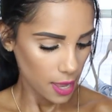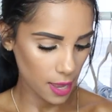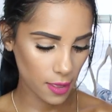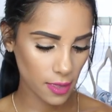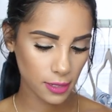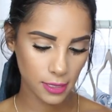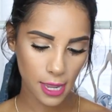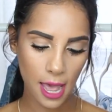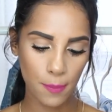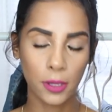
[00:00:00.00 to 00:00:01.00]
And then the
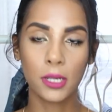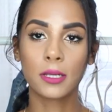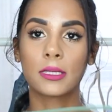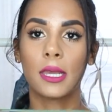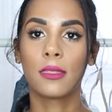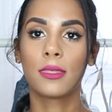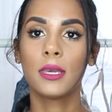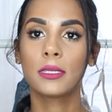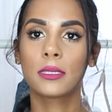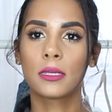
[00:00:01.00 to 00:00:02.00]
top looks like
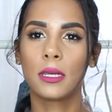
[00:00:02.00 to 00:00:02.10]
this.